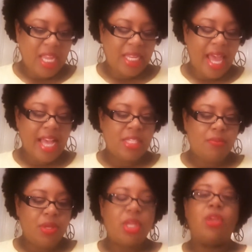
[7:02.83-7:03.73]

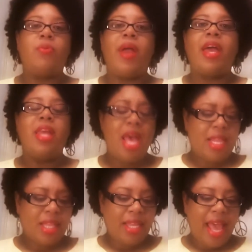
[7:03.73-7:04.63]
Last book you read.
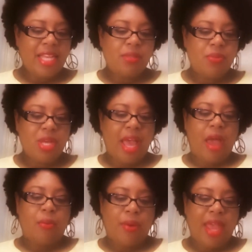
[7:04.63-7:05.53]
The last book
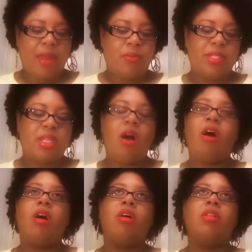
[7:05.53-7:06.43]
I read was
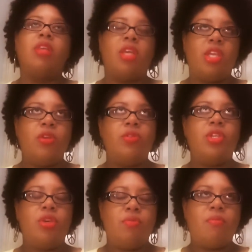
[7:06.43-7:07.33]
called The
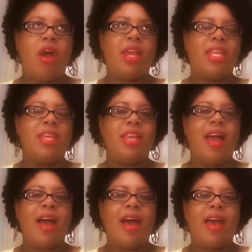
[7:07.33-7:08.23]
YouTube Marketing
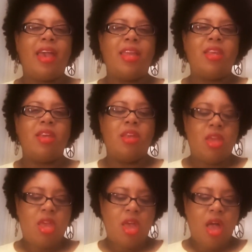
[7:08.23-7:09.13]
Guide
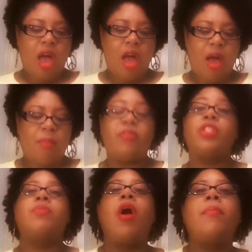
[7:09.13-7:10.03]
for
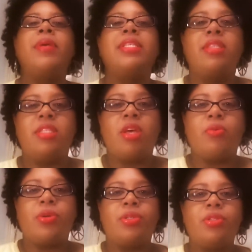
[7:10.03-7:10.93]
Smart Business
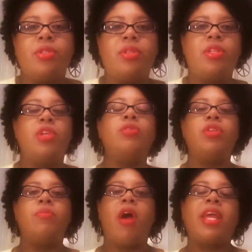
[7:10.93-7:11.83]
Owners.
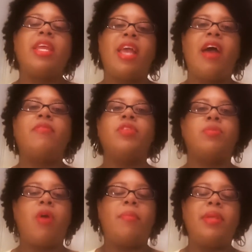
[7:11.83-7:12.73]
YouTube Marketing Guide for
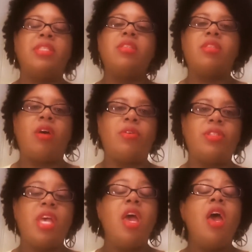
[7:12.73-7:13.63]
Smart Business
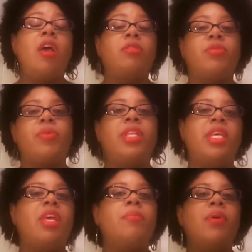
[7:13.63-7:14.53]
Owners. It was a
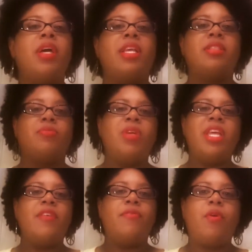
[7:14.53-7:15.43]
really good book. It's
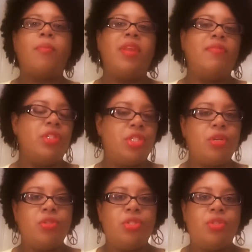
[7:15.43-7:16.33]
really informative. It
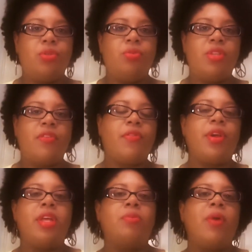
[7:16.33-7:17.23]
shows you
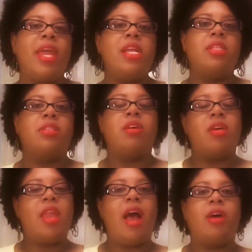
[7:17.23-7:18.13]
different ways
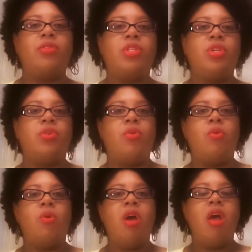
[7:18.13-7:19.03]
on how
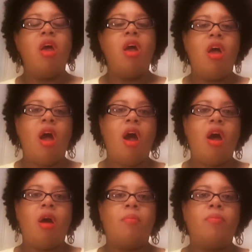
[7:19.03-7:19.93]
to
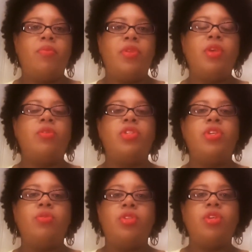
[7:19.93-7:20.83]
use
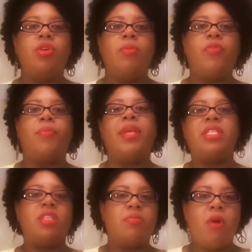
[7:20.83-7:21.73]
YouTube for
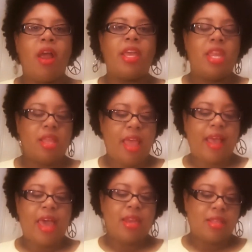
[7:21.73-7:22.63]
business marketing,
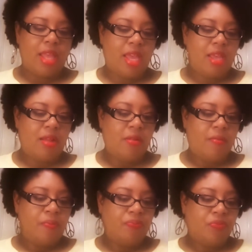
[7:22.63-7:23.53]
that kind of thing.
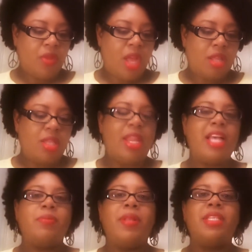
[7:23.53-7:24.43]
The
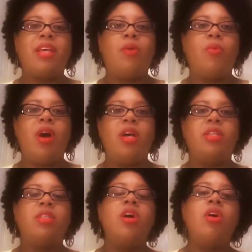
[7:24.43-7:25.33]
last place I
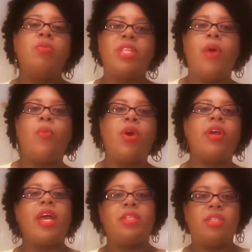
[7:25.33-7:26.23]
was at
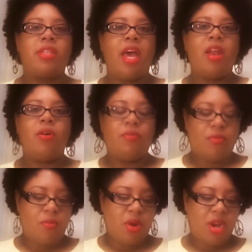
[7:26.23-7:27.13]
work. I just got home
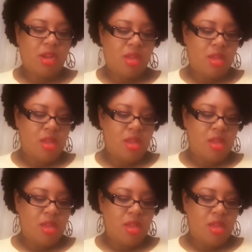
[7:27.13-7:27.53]
from work.